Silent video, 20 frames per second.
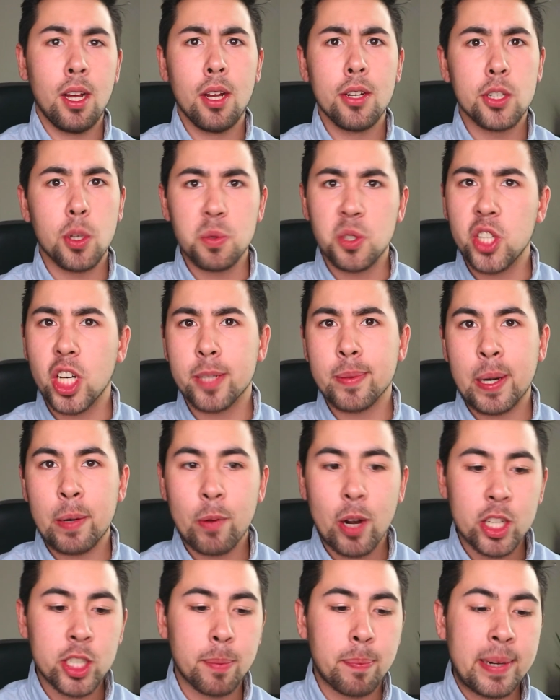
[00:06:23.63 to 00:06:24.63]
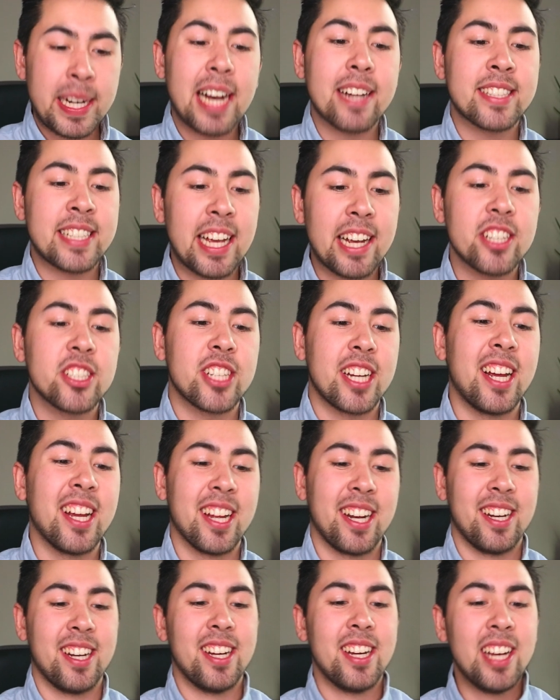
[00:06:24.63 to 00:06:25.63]
don't judge my Russian pronunciation.
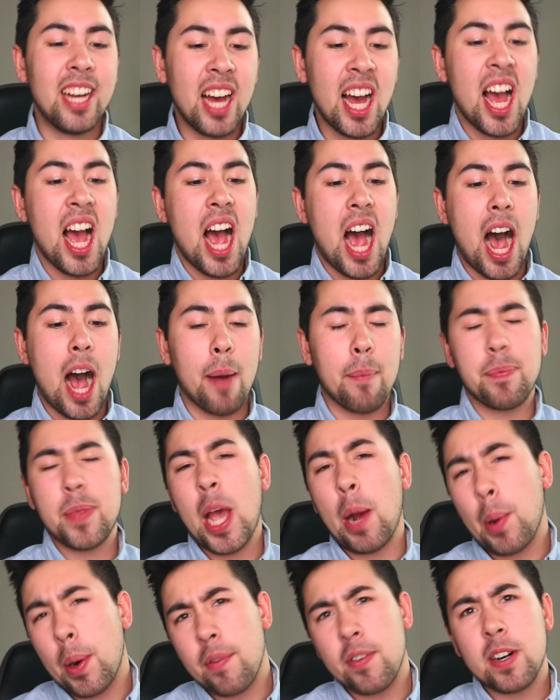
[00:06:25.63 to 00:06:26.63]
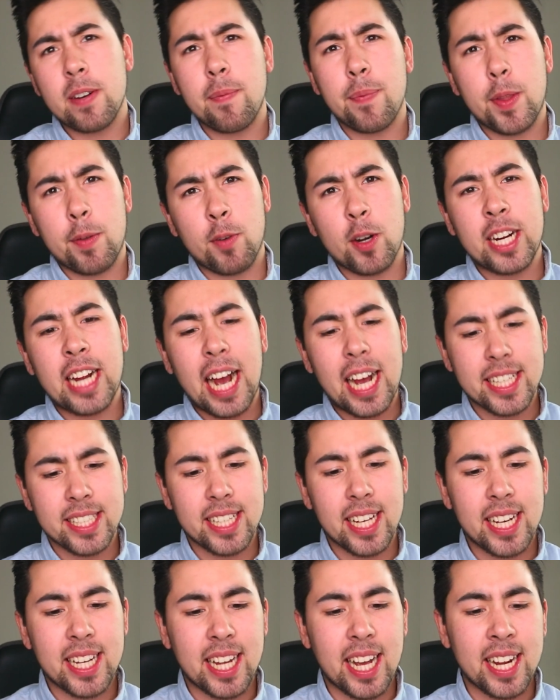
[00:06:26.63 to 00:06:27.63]
However, for guys
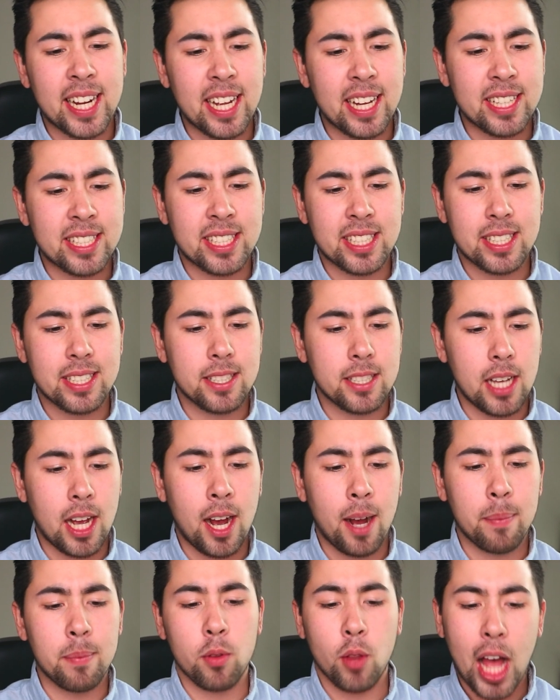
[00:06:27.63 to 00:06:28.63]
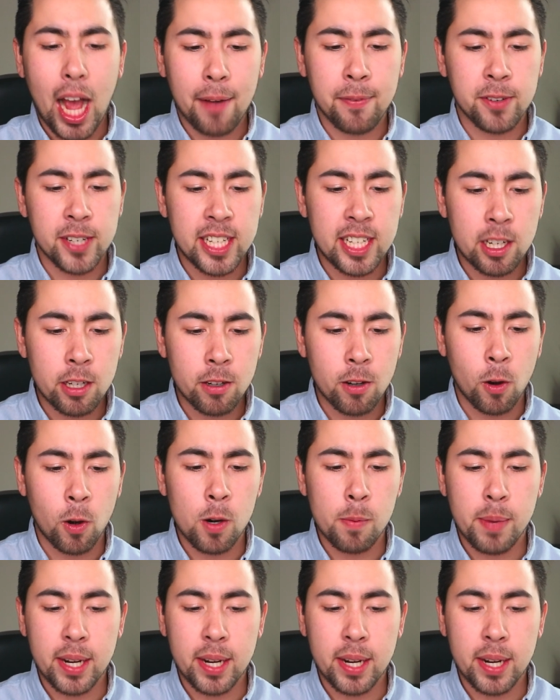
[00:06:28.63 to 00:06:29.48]
like, I guess, Lafferty or